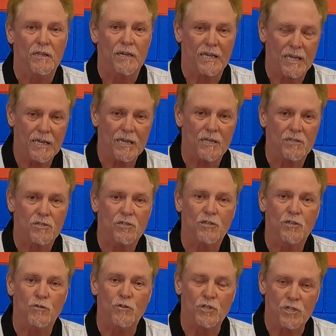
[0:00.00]
the kids
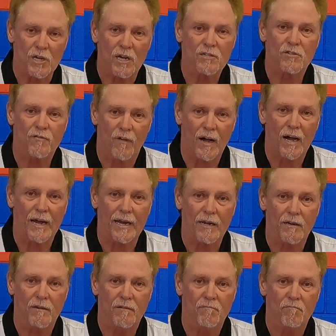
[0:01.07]
do just fine,
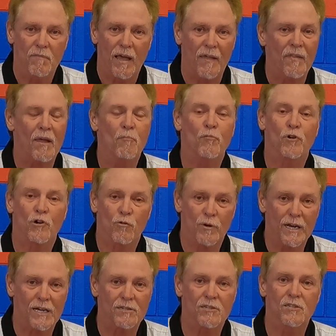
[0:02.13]
and they
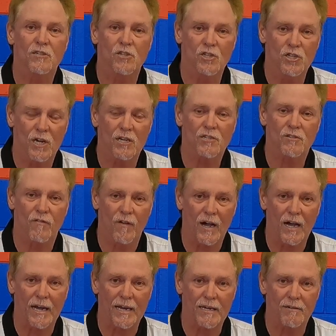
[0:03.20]
progress just
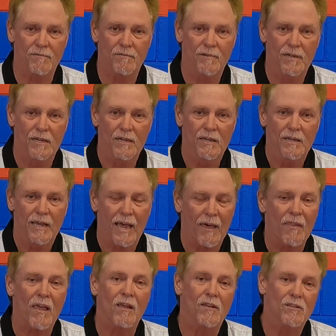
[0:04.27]
fine,
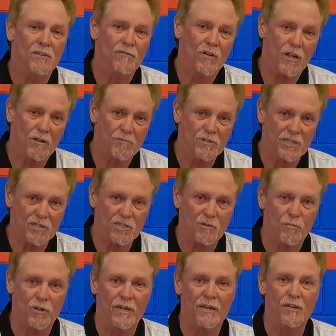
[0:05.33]
and they develop
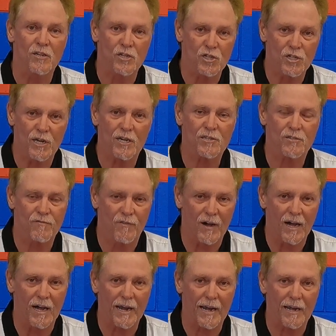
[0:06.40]
discipline just
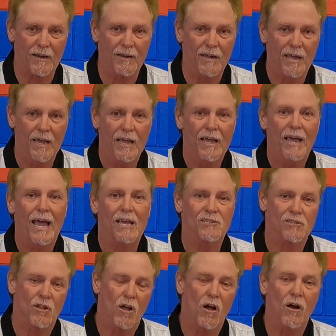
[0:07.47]
fine,
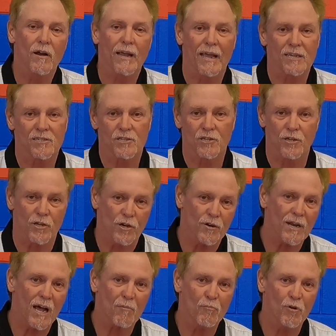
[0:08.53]
as long as
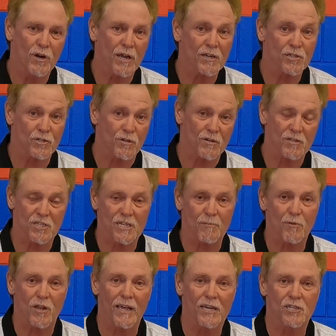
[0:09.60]
you're not putting certain
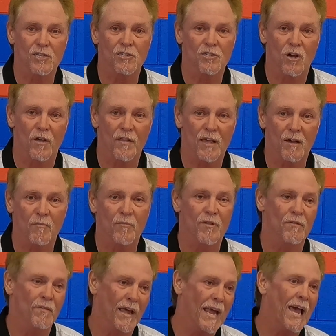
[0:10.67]
stipulations on them
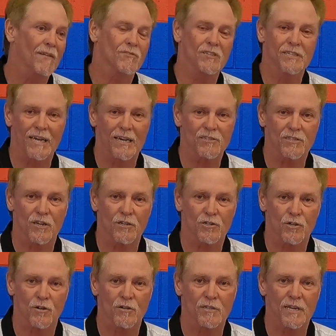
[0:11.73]
and they have to test at a
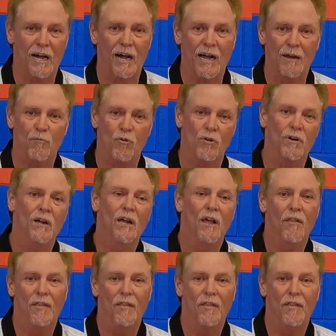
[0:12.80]
certain time, or